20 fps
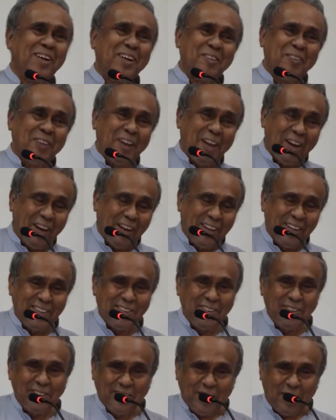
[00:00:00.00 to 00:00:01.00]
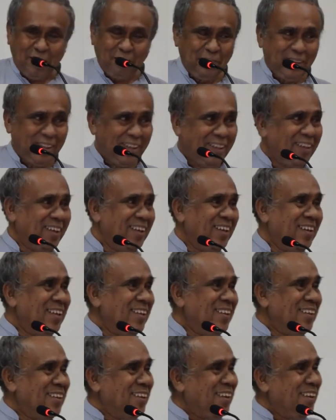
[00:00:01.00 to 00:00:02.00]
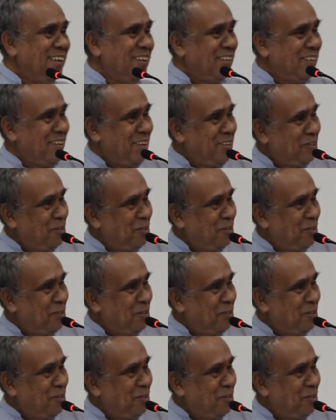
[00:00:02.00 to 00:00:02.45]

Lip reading: If I understood something, then